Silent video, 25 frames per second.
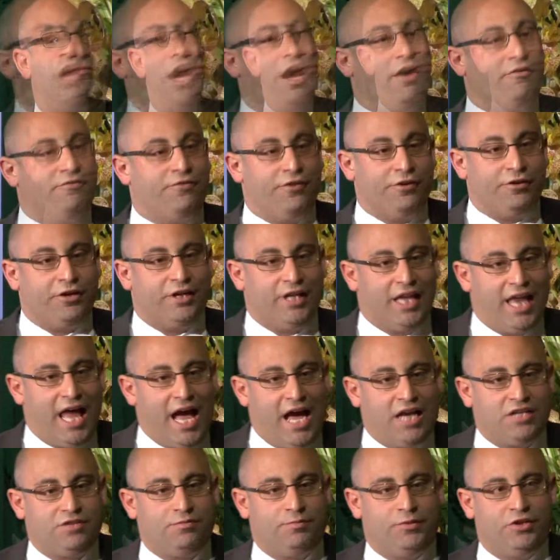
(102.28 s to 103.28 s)
A very
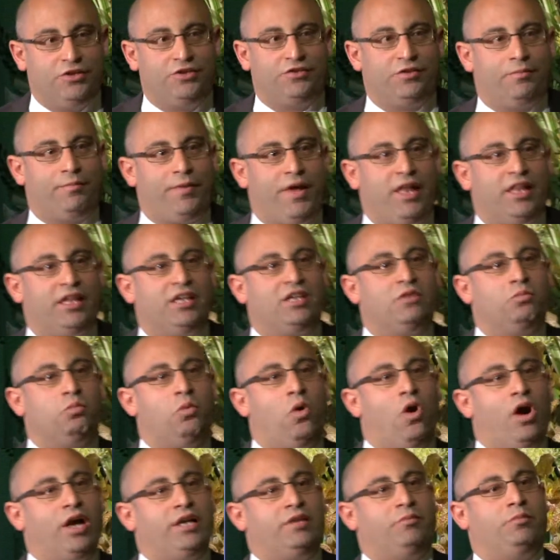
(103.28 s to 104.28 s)
large municipality,
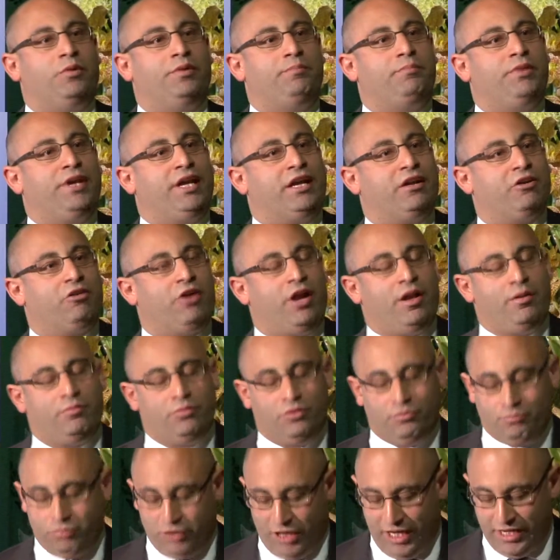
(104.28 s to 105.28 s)
why did we pick
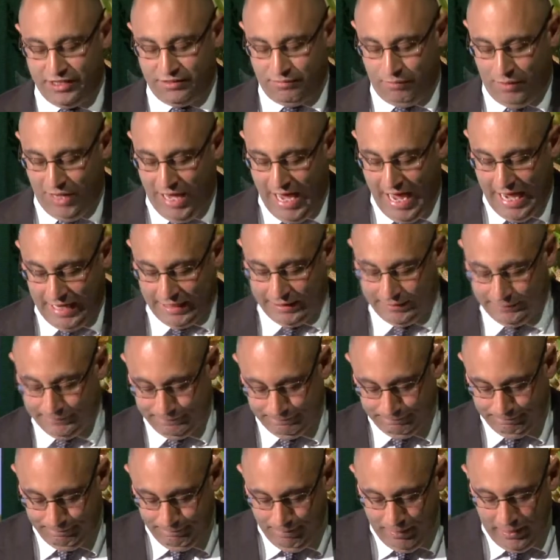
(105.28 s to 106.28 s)
Cranbourne Place Park?
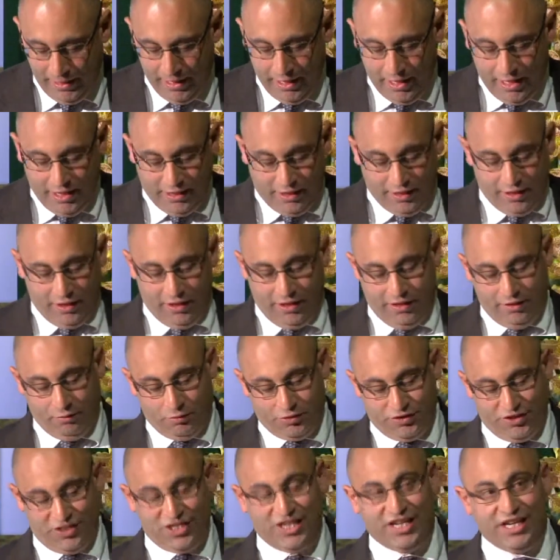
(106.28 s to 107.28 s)
There
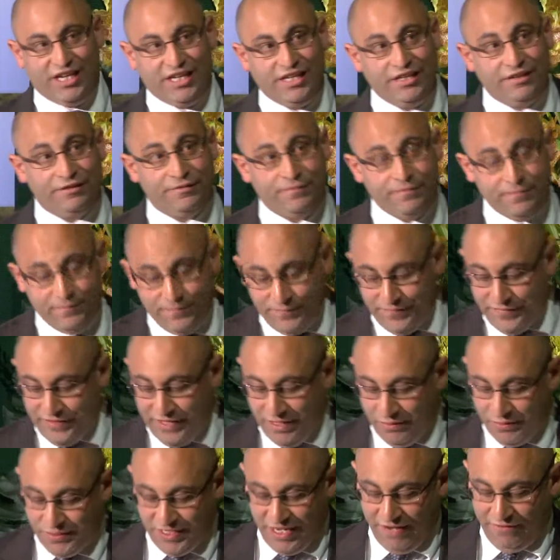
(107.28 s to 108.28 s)
was a need,
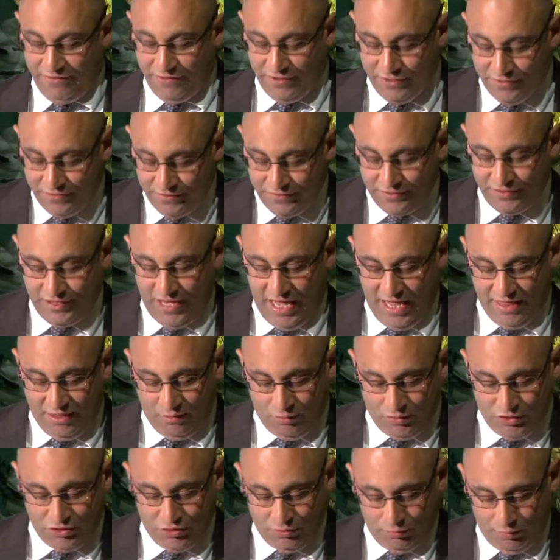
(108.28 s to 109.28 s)
there was evidence, and there
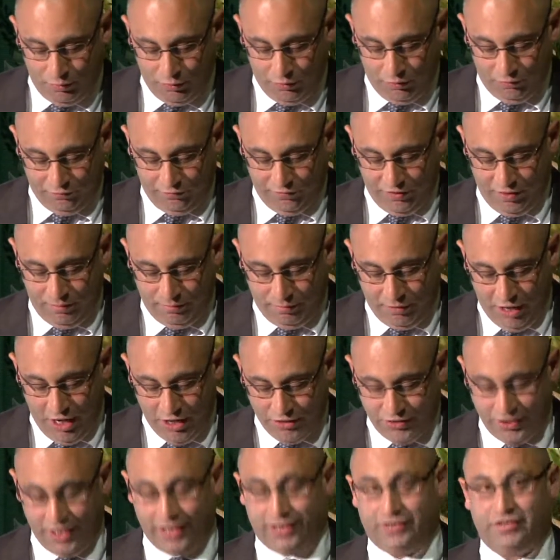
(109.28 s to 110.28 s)
was support for the
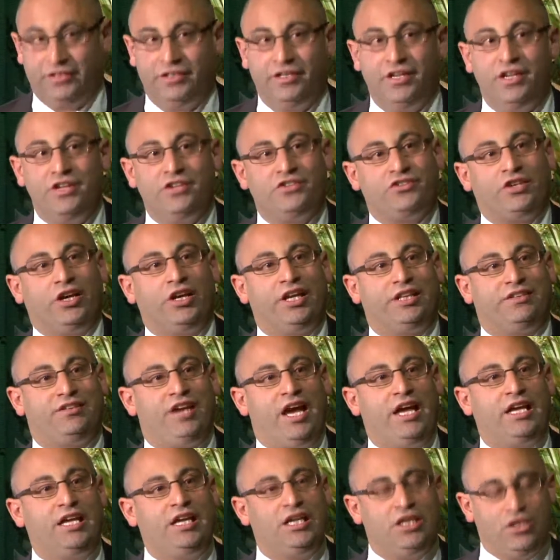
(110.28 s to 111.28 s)
project. So
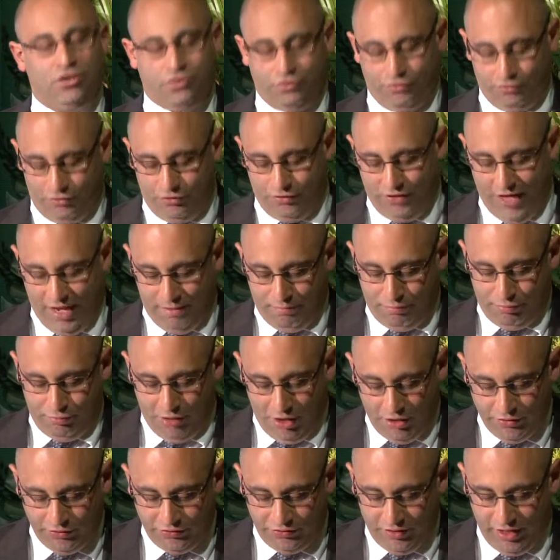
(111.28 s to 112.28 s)
taking you through that
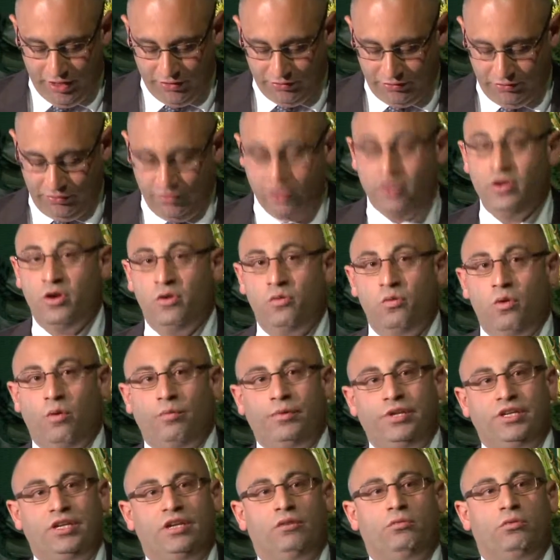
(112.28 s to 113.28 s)
process, what
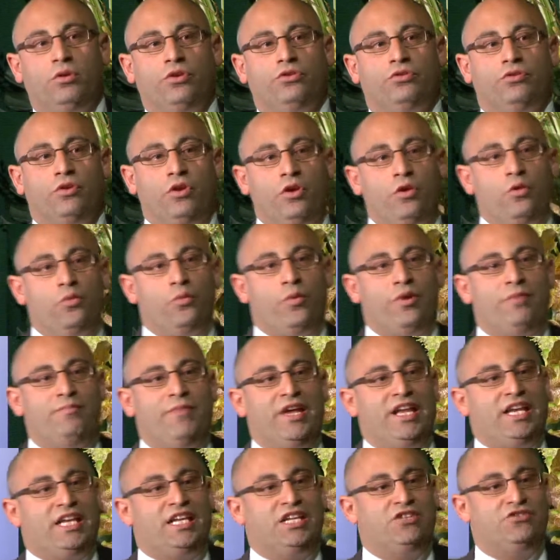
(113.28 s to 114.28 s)
we did was we
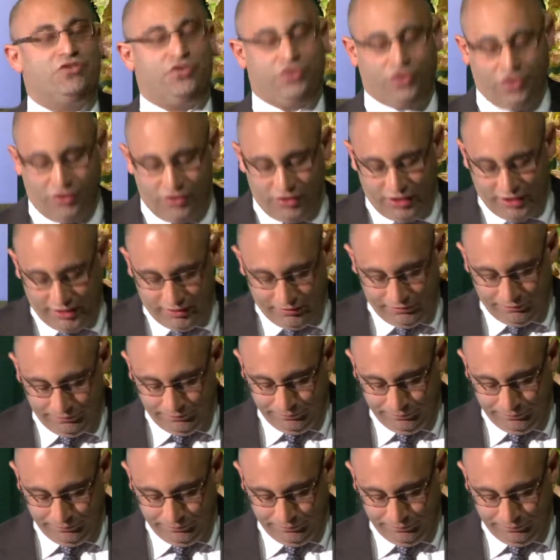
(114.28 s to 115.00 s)
met internally.